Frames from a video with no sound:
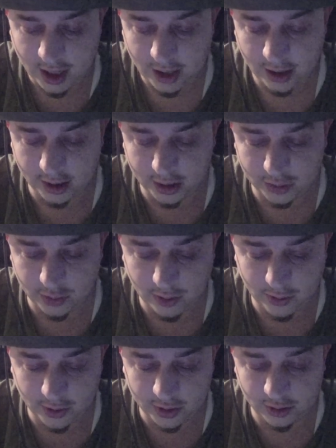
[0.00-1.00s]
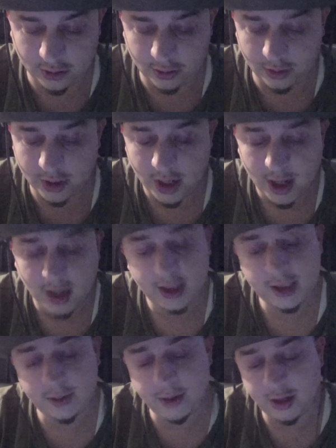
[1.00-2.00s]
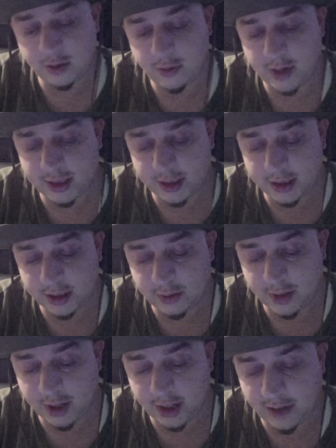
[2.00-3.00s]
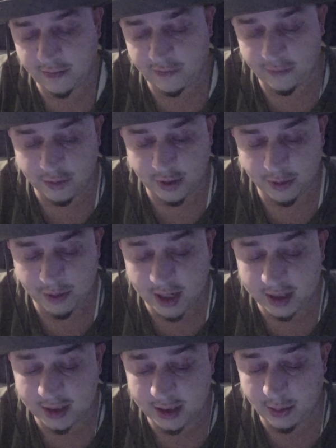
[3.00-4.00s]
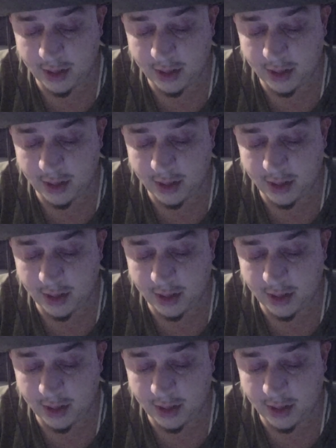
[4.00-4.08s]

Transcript: Here's what we're told. Smith & Wesson is running at full capacity,